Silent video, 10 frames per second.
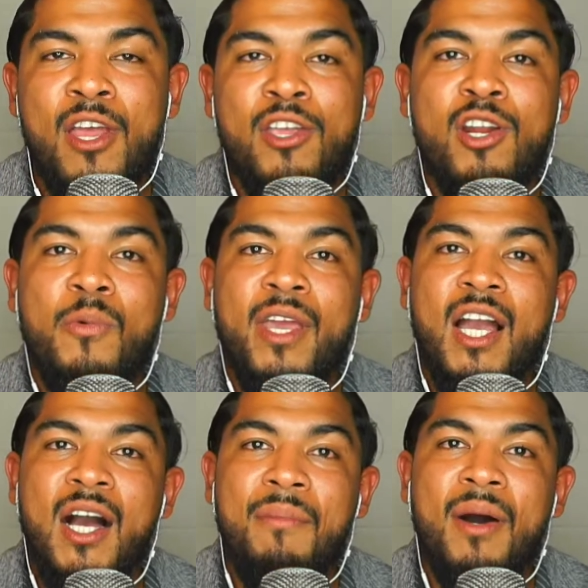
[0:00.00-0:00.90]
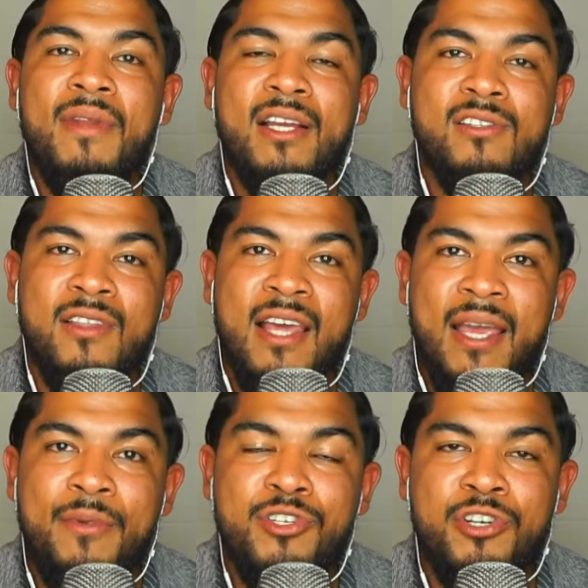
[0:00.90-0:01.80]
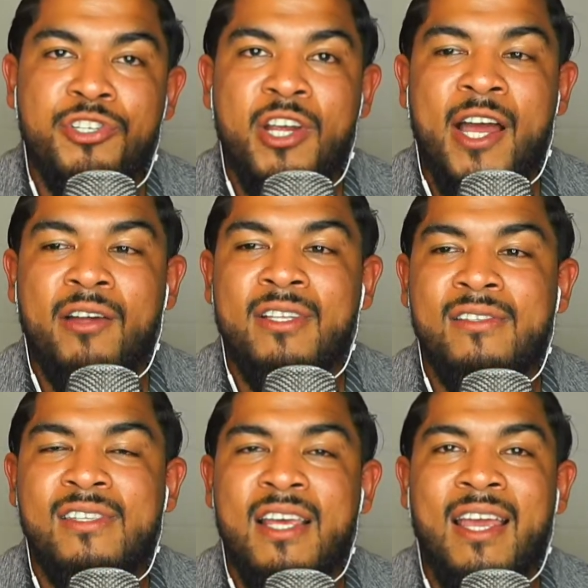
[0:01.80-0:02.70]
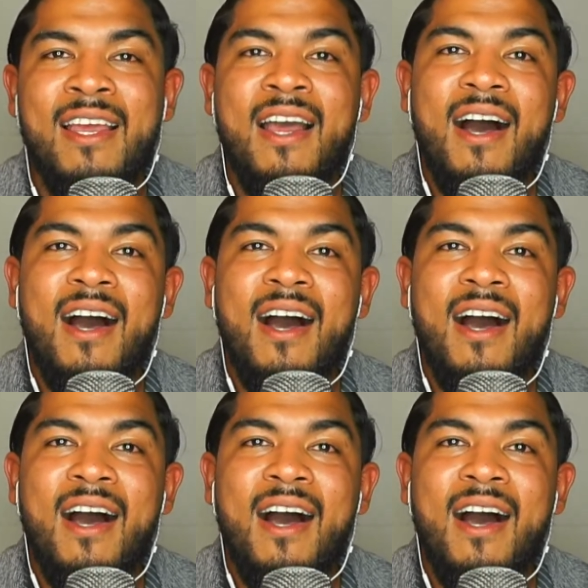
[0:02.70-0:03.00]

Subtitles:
we come up next to that immature child and say,